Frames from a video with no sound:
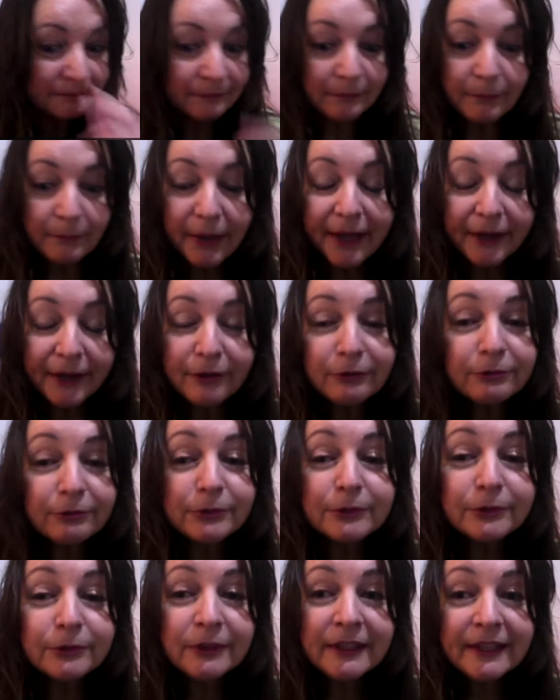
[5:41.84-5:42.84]

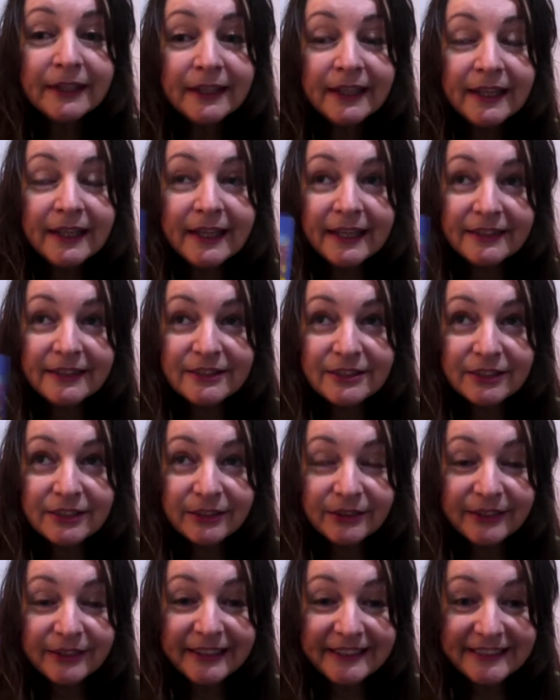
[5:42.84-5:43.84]
powerful, and
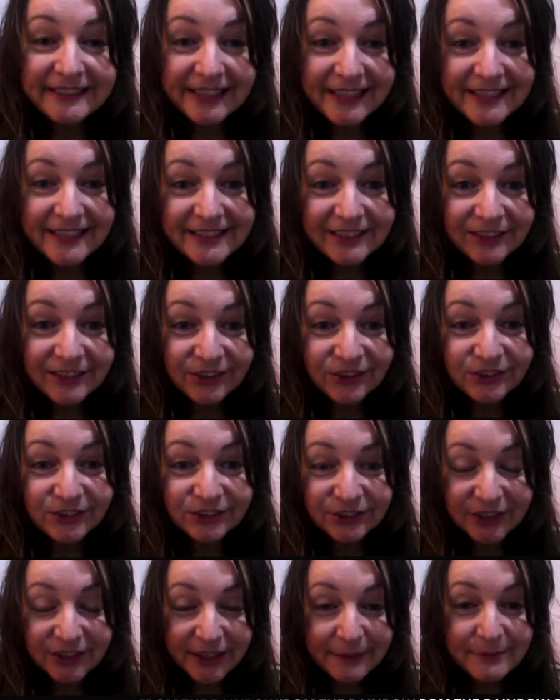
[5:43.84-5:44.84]
so it takes a
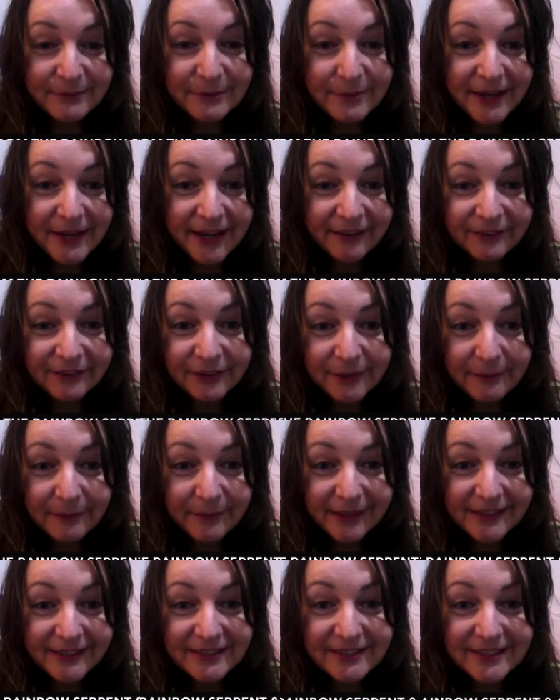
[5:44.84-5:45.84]
long time to be able to
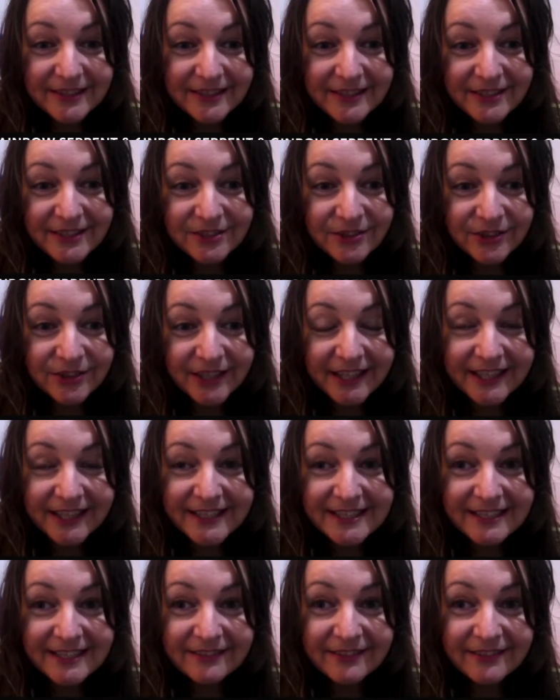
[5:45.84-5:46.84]
master this
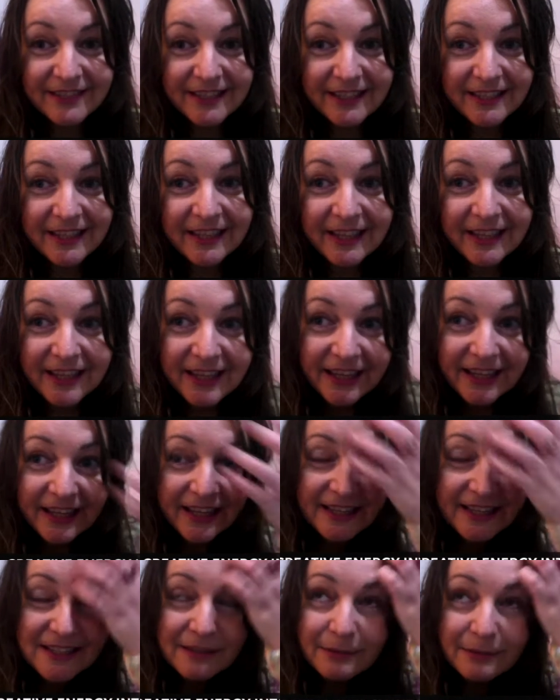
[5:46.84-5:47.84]
creativity,
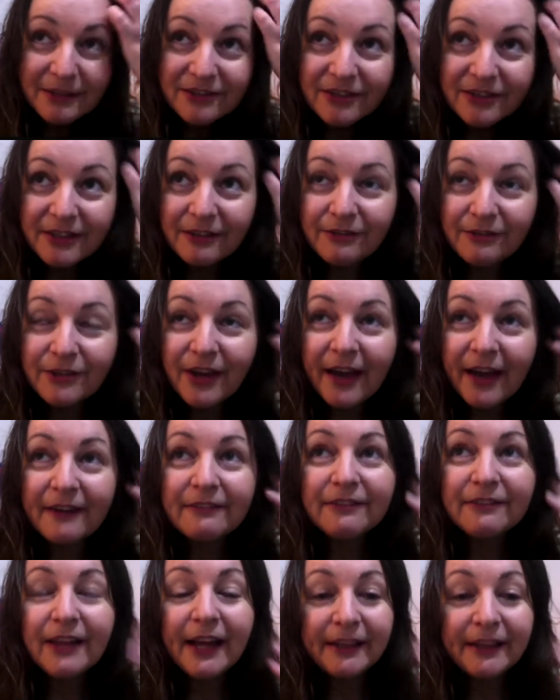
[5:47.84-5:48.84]
especially if you
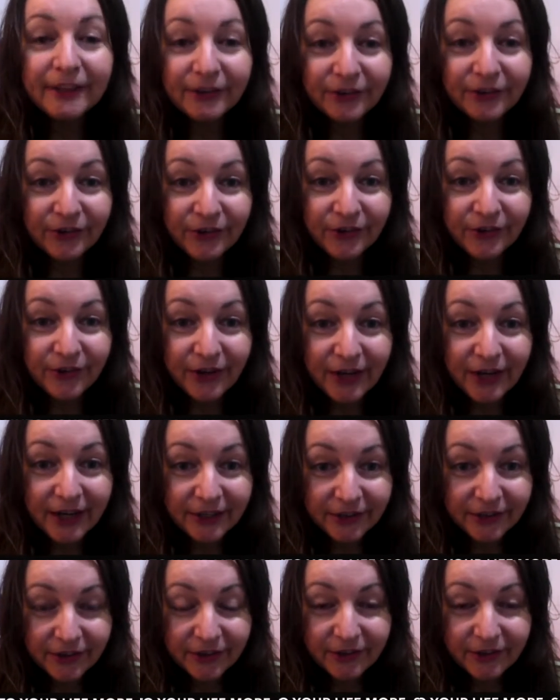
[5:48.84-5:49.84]
have like a
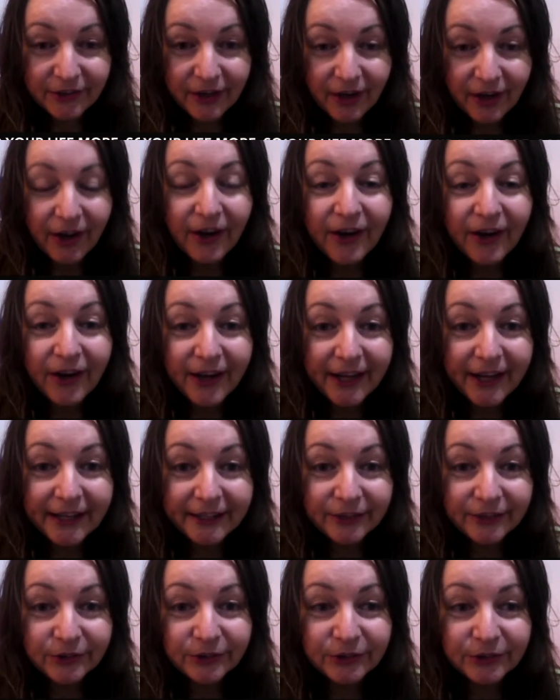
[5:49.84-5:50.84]

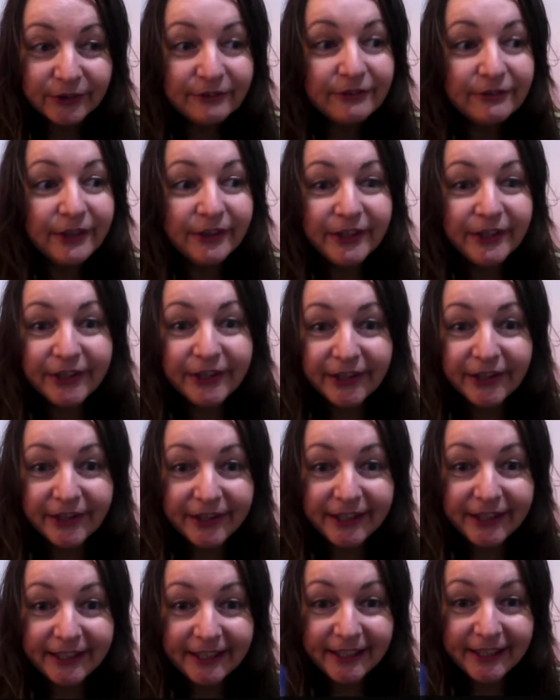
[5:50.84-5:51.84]
high or a very
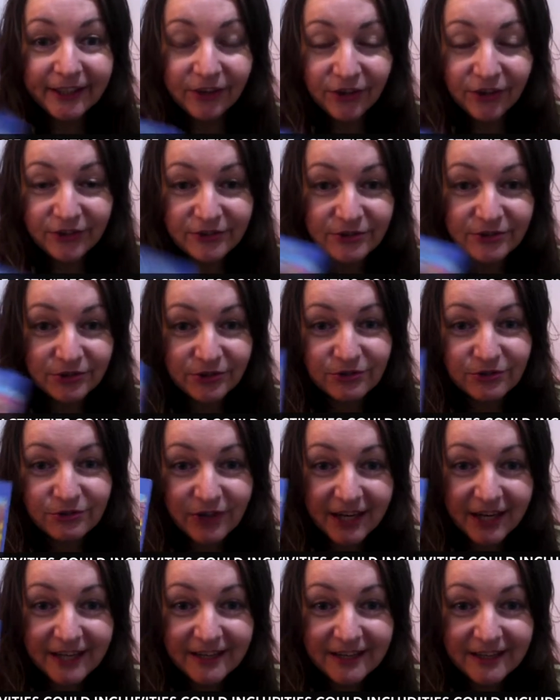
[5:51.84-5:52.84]
highly
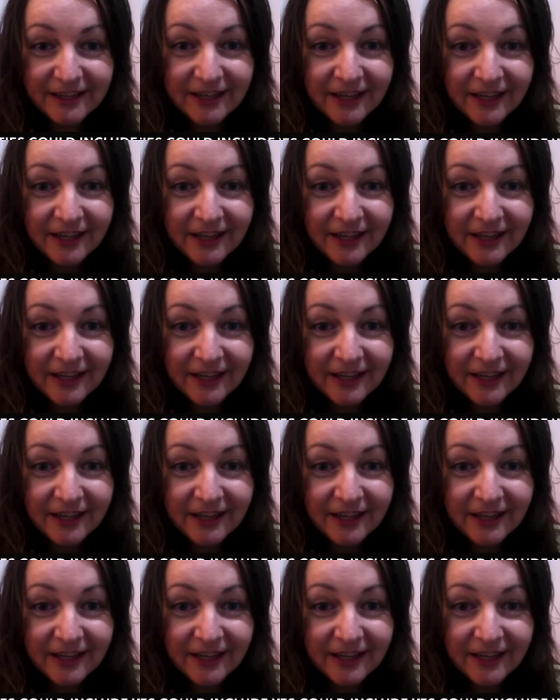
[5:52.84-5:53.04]
concentrated